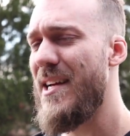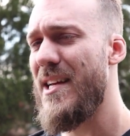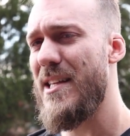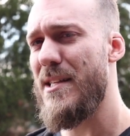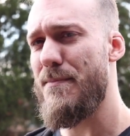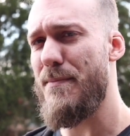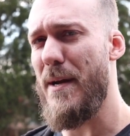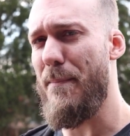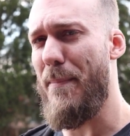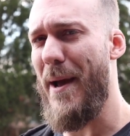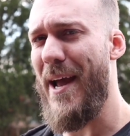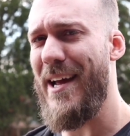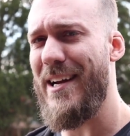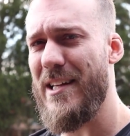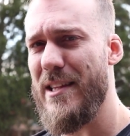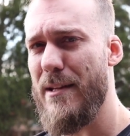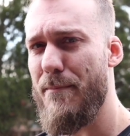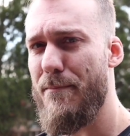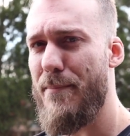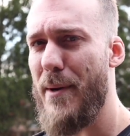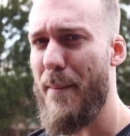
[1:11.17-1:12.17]
It's been a pain
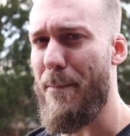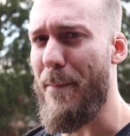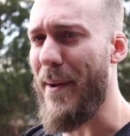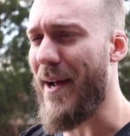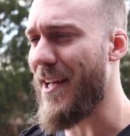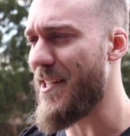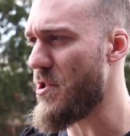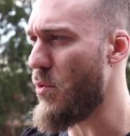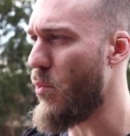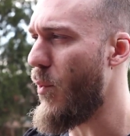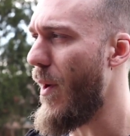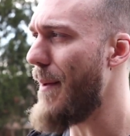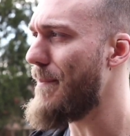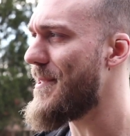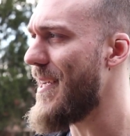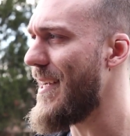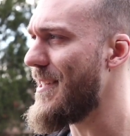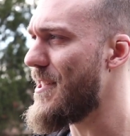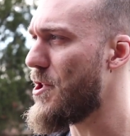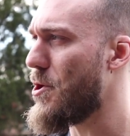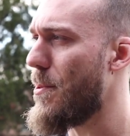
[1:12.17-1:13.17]
in the butt because the
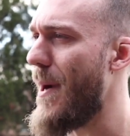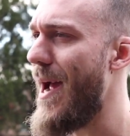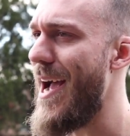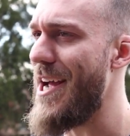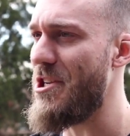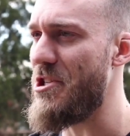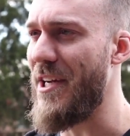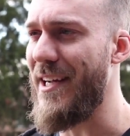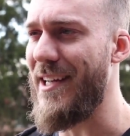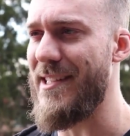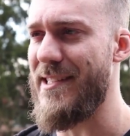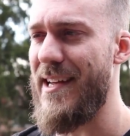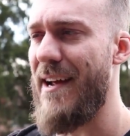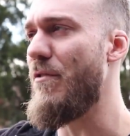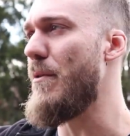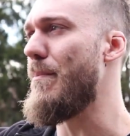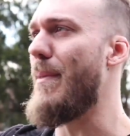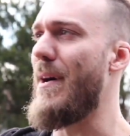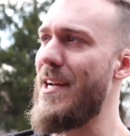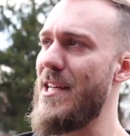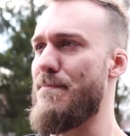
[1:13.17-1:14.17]
website's crashing because
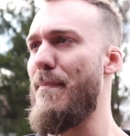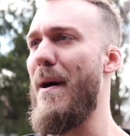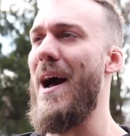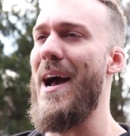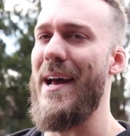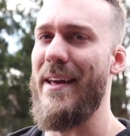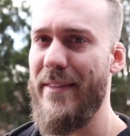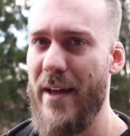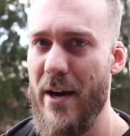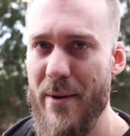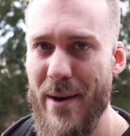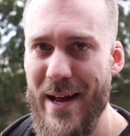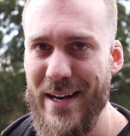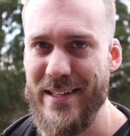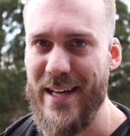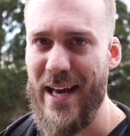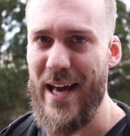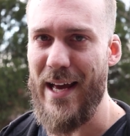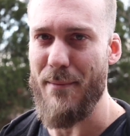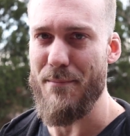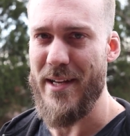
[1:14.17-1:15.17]
everybody's buying their
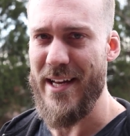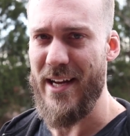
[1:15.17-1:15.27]
endgame